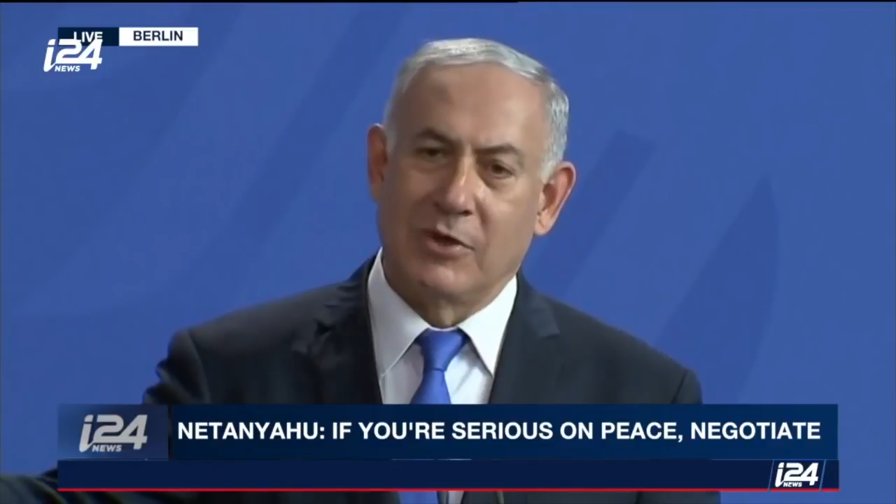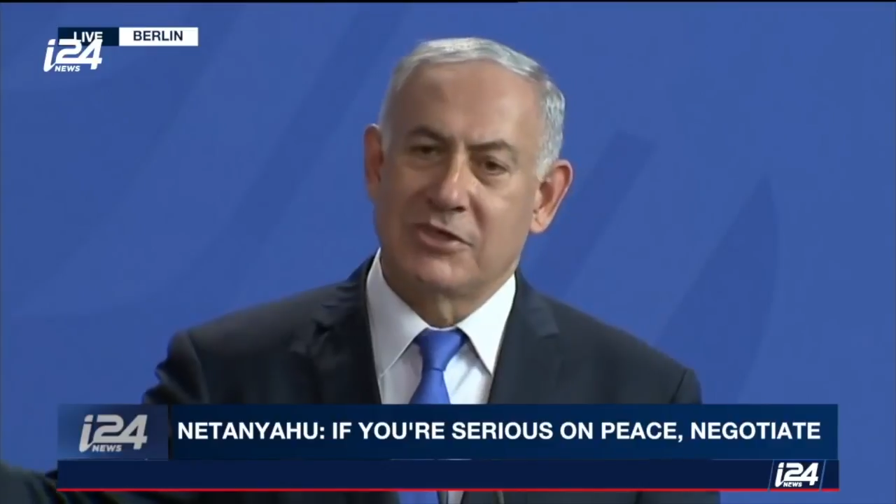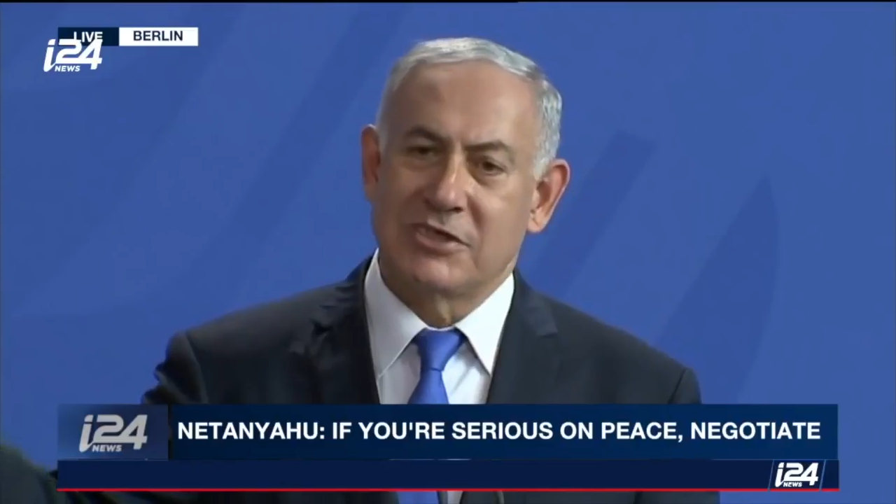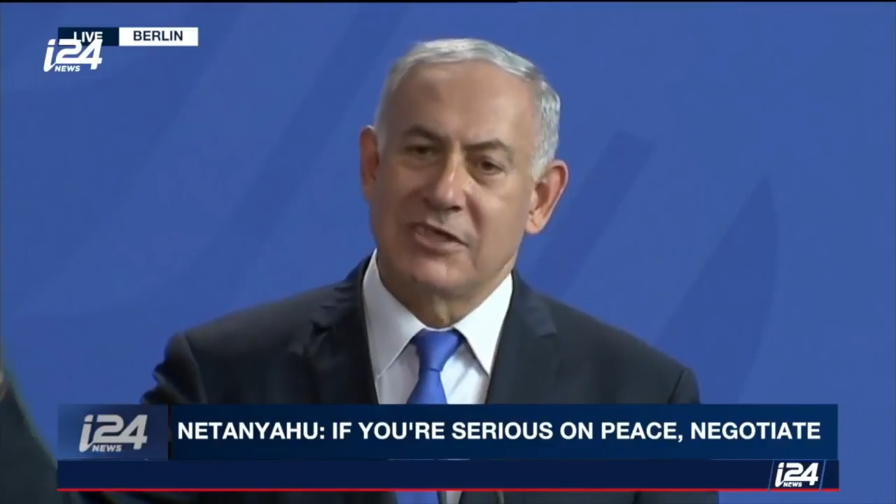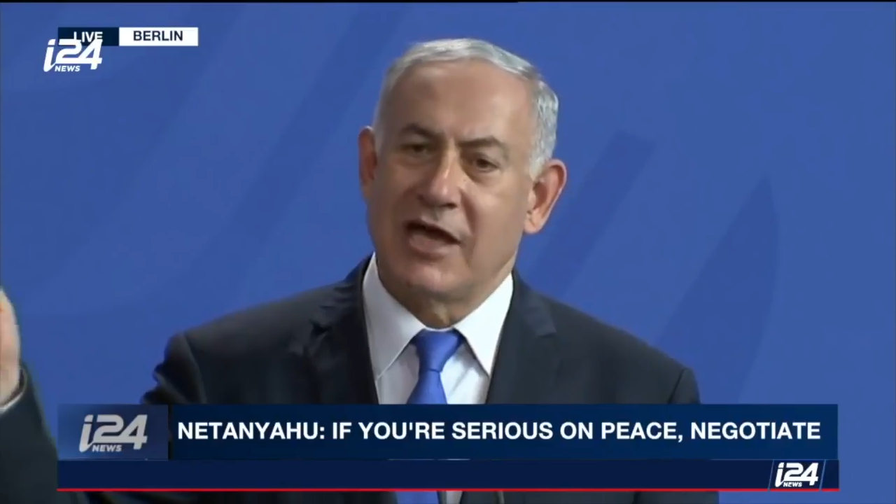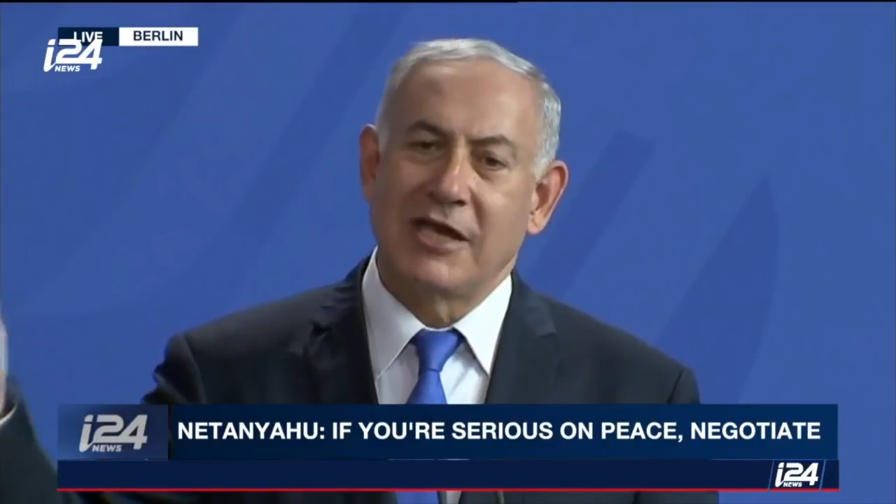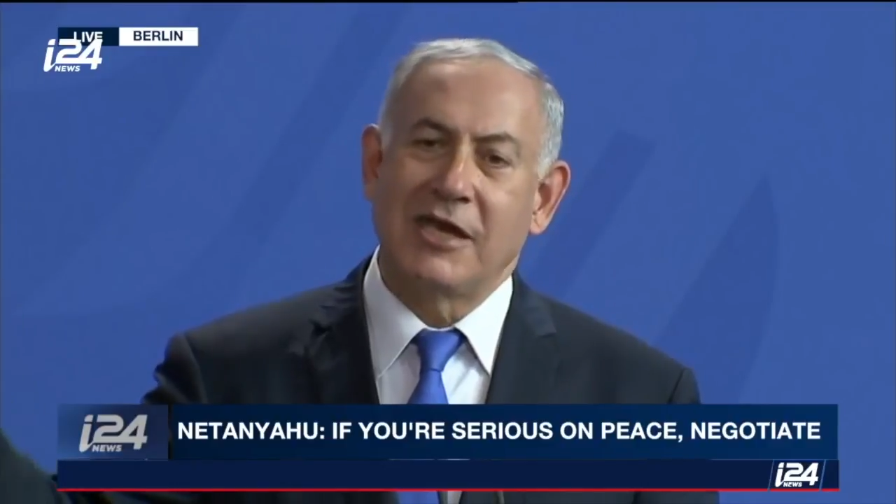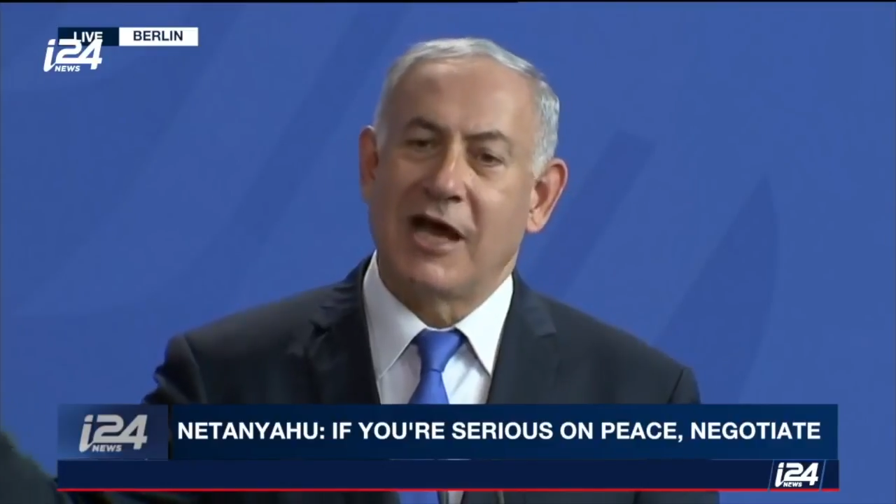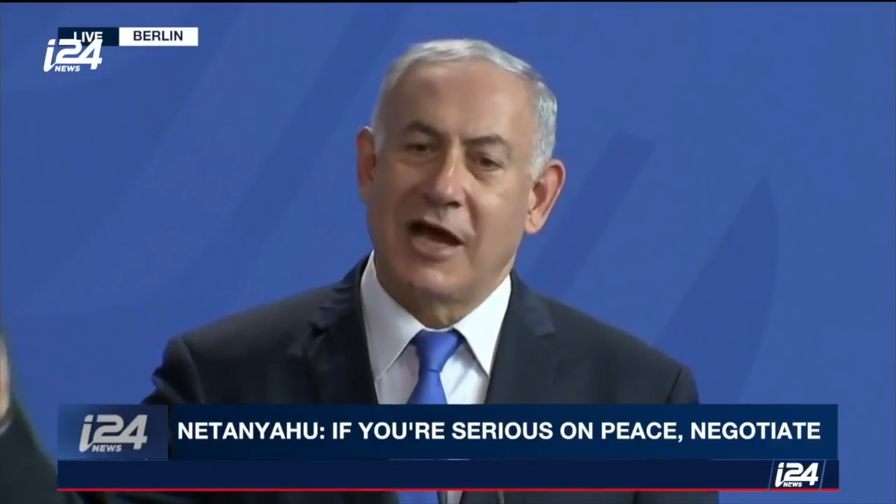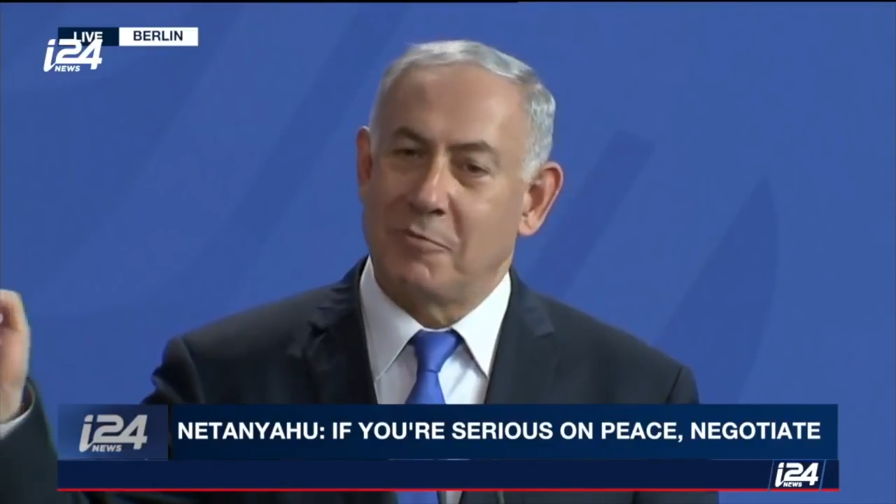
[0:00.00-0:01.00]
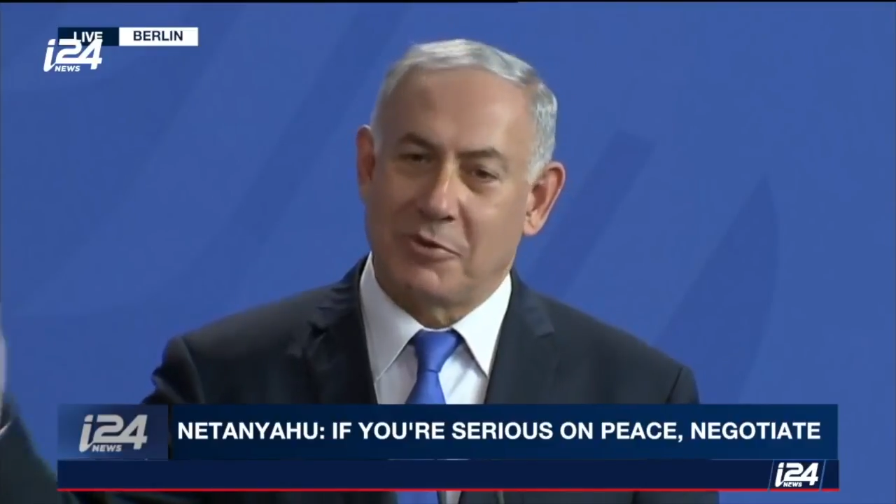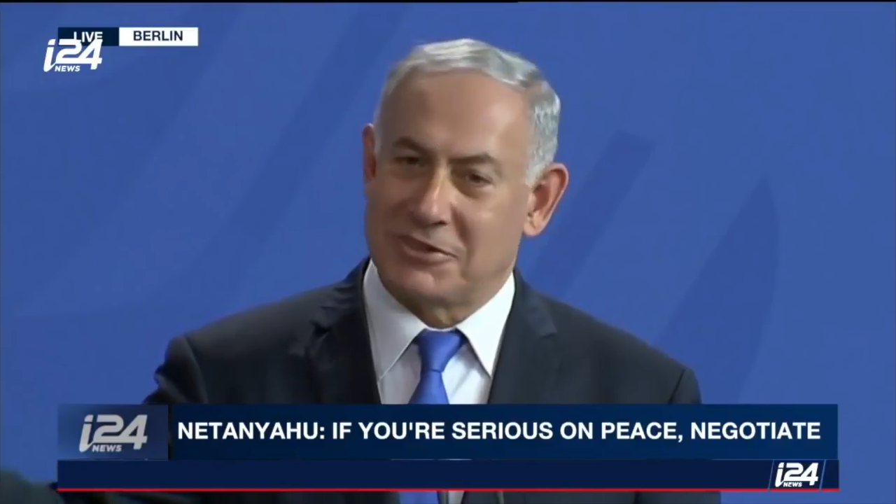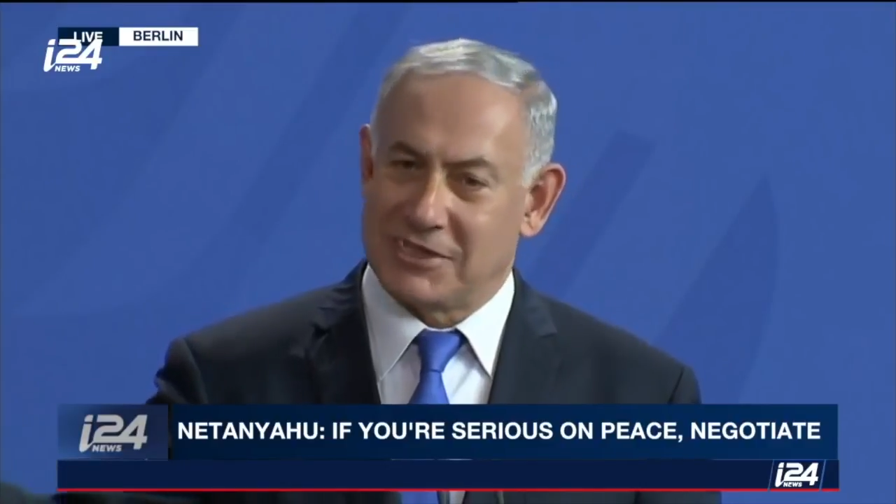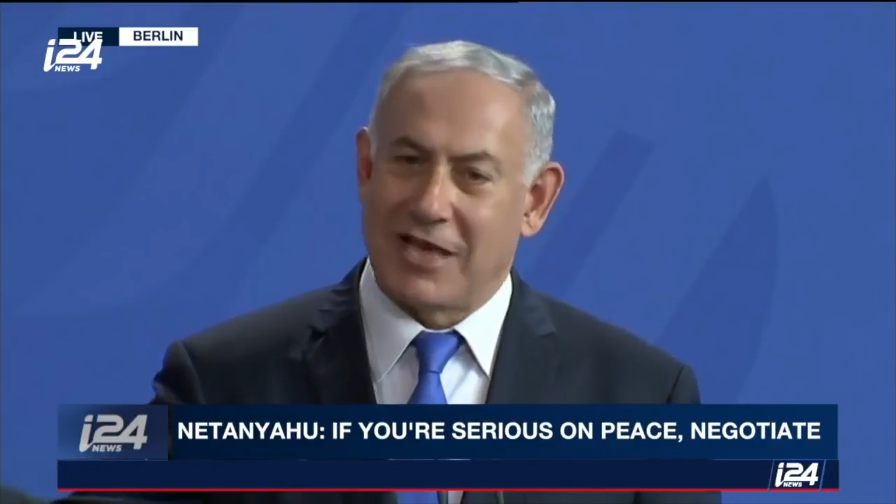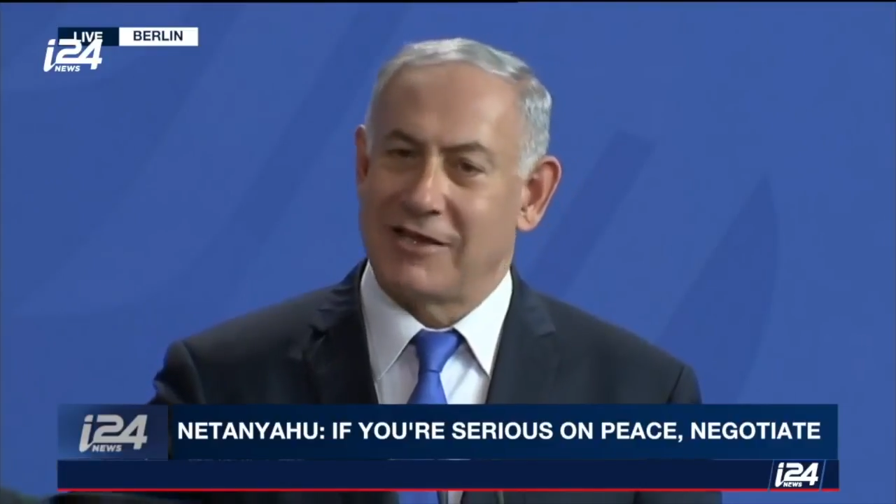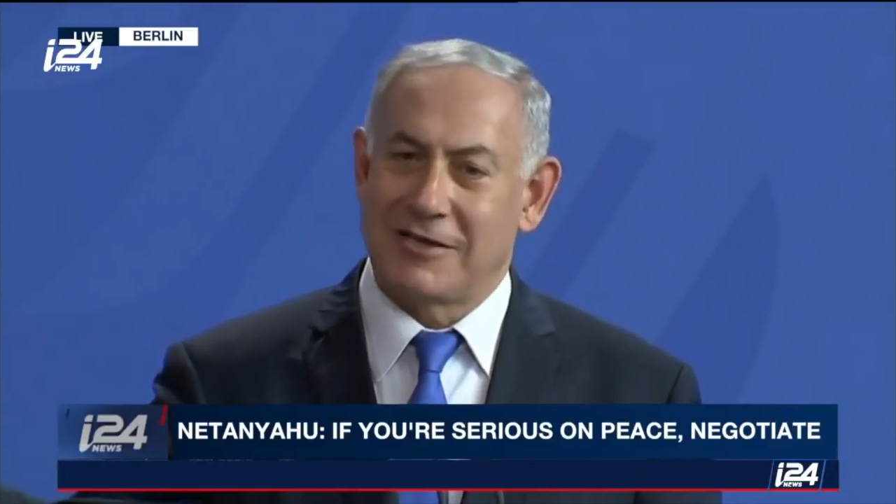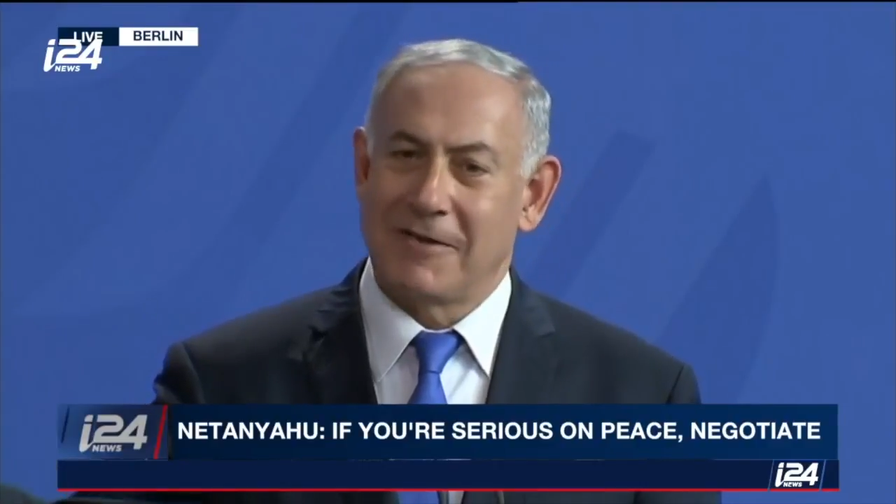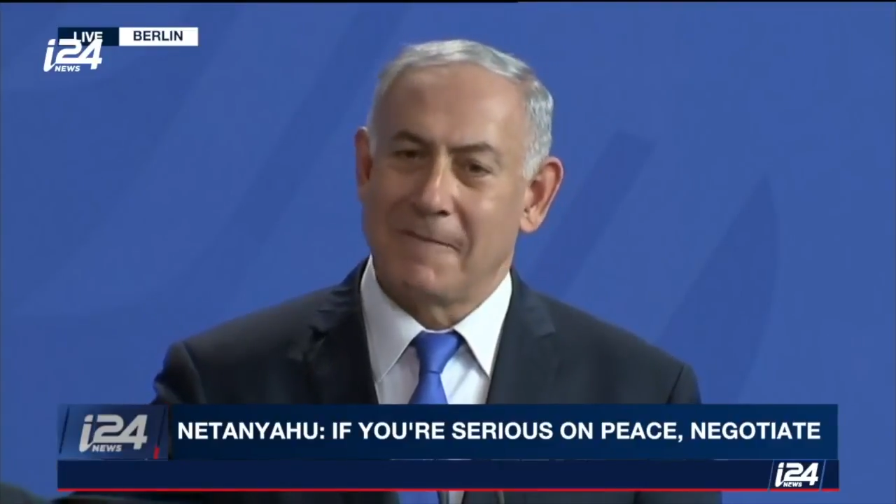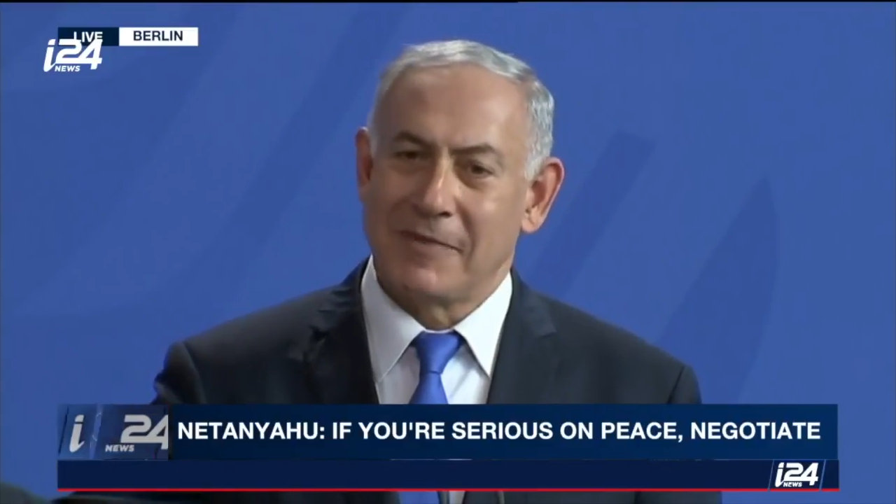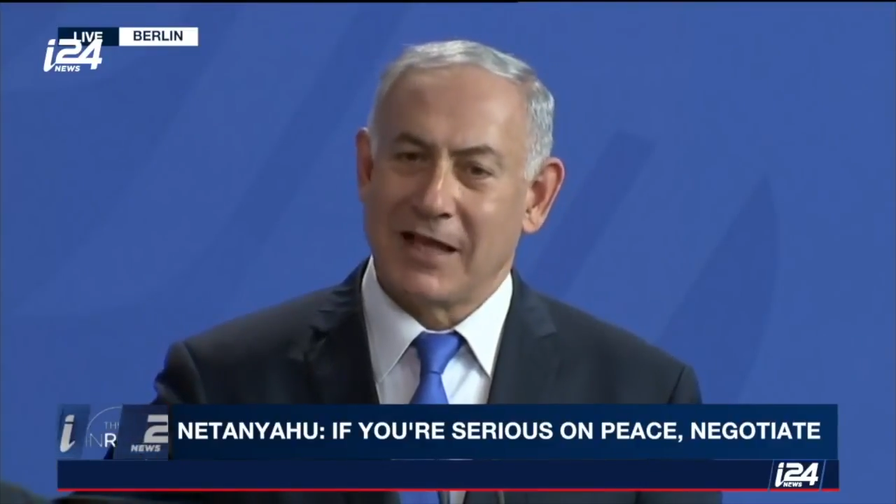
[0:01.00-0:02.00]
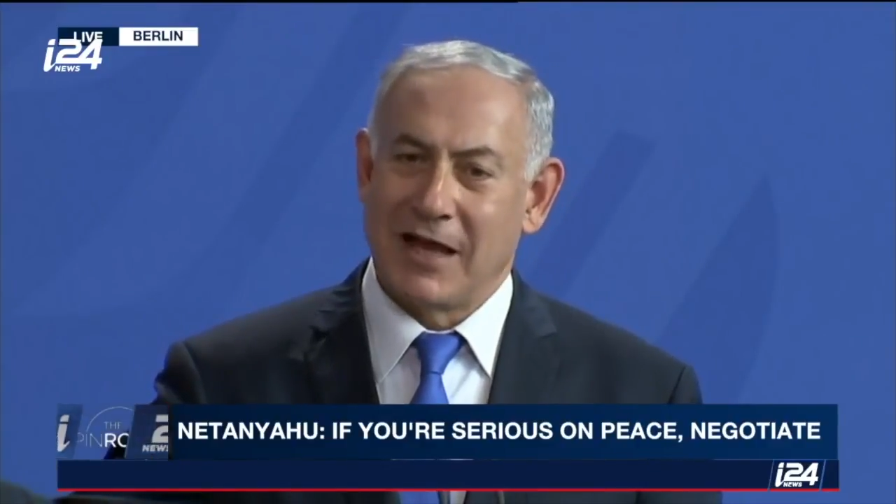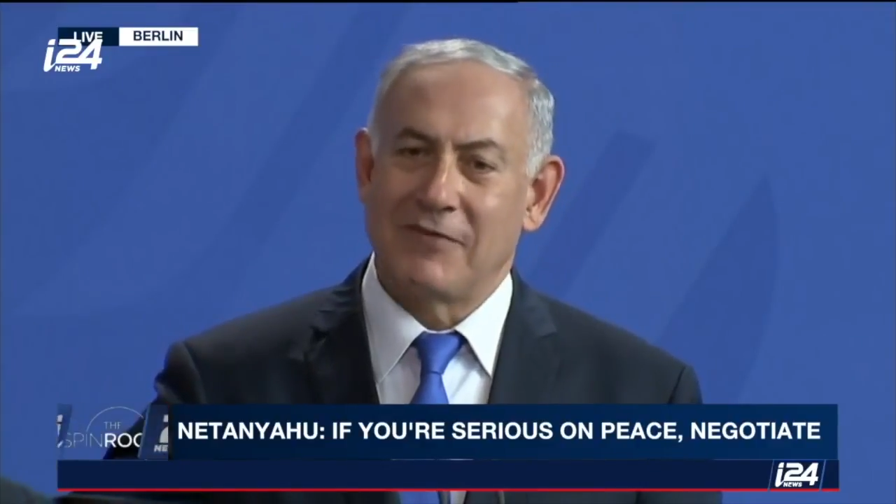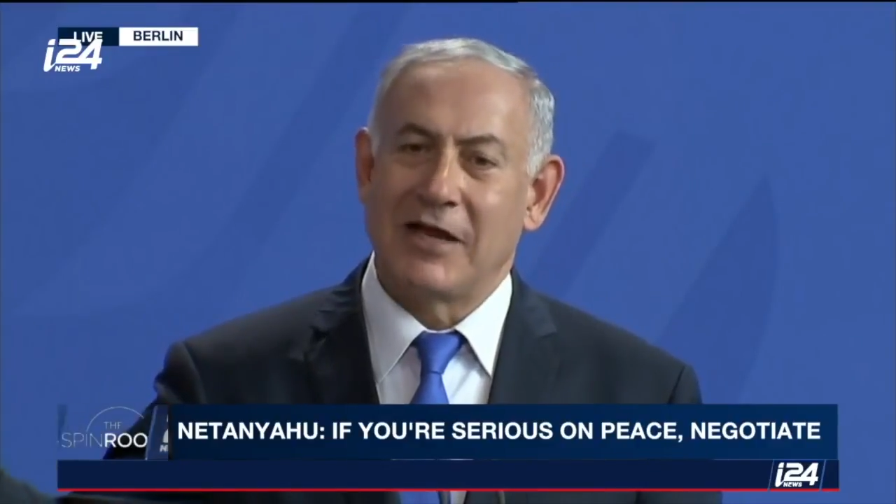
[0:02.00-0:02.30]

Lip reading: which is 99%